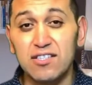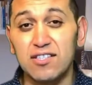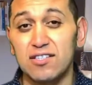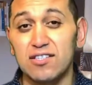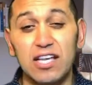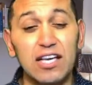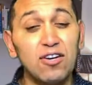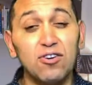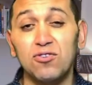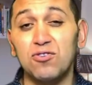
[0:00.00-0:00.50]

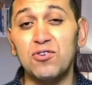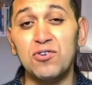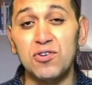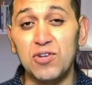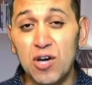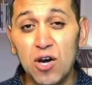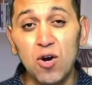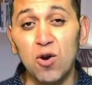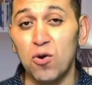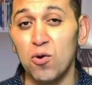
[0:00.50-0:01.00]
they don't
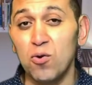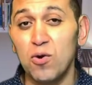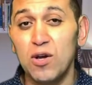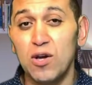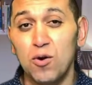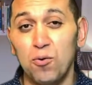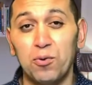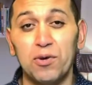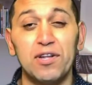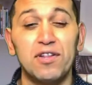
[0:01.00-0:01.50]
know
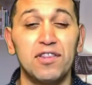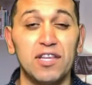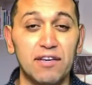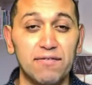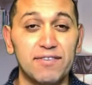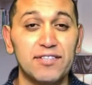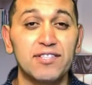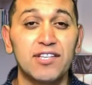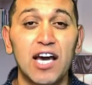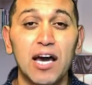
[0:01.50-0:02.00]
when a thief
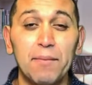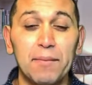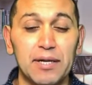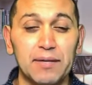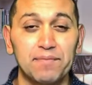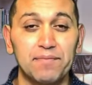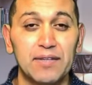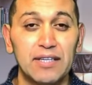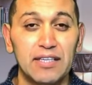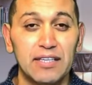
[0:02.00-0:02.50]
is coming.